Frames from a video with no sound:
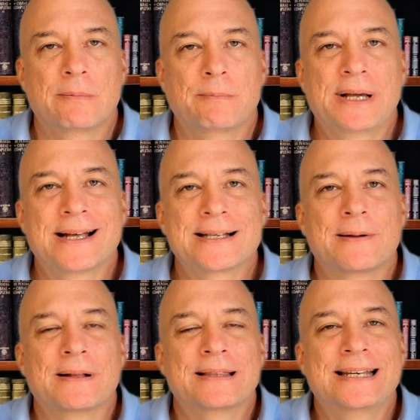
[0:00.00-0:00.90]
because
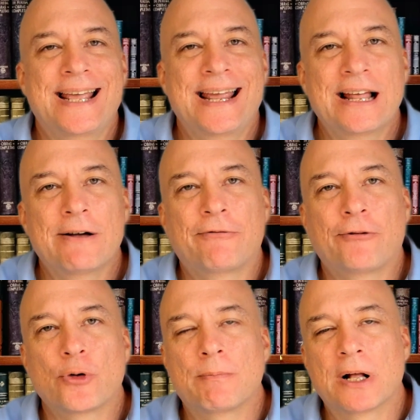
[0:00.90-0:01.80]
the data
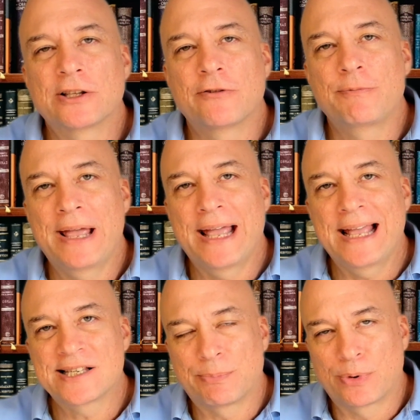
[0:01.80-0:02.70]
for the month of May
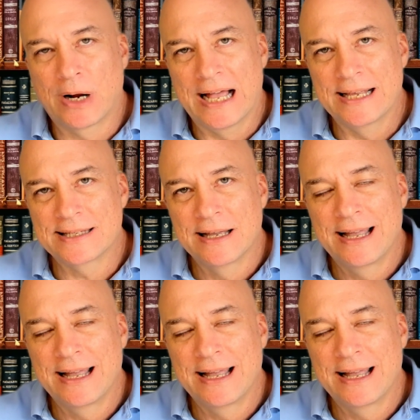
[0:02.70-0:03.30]
surprised,